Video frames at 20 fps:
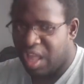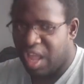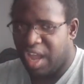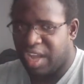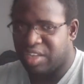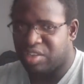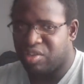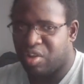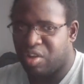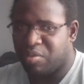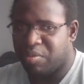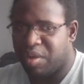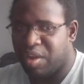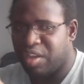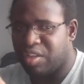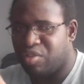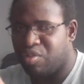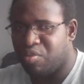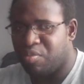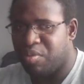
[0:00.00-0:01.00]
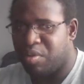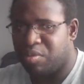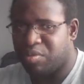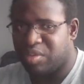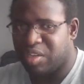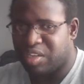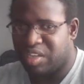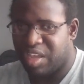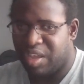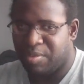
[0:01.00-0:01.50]
I started writing new poems
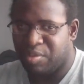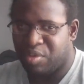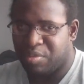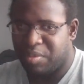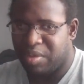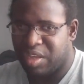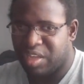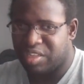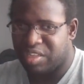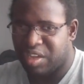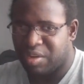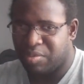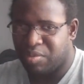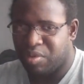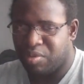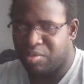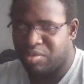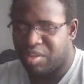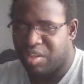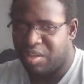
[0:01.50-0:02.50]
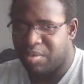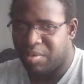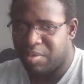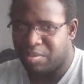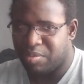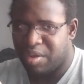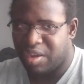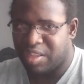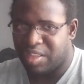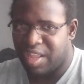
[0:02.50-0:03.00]
that came to me as I wrote them,
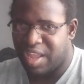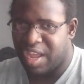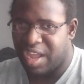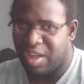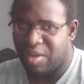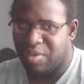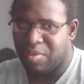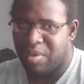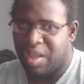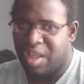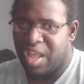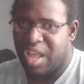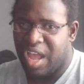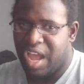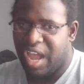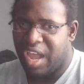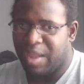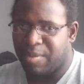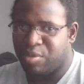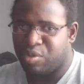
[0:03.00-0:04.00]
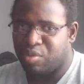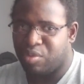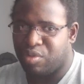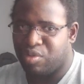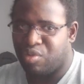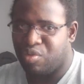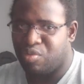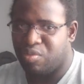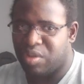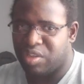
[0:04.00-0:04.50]
and right now I have three
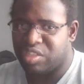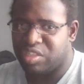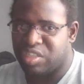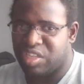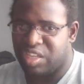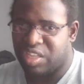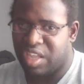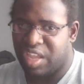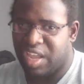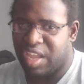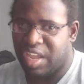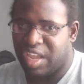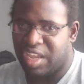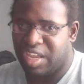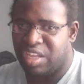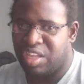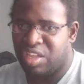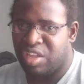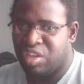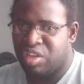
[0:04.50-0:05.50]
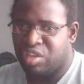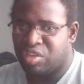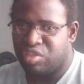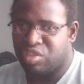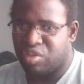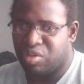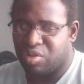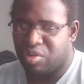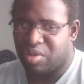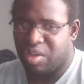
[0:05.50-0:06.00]
new ones today.
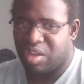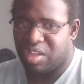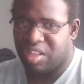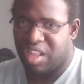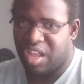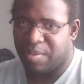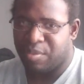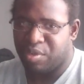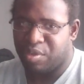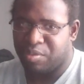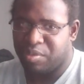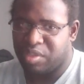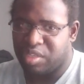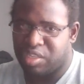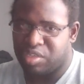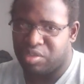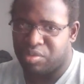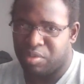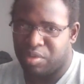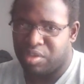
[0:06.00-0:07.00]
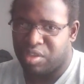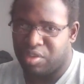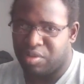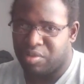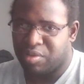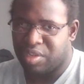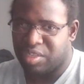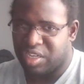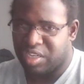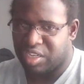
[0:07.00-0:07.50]
So allow me to read these three to
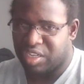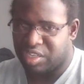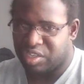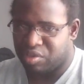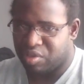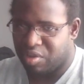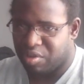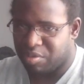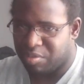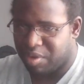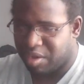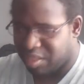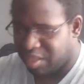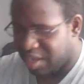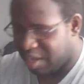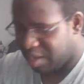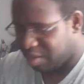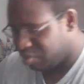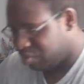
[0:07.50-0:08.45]
you as I get started right now.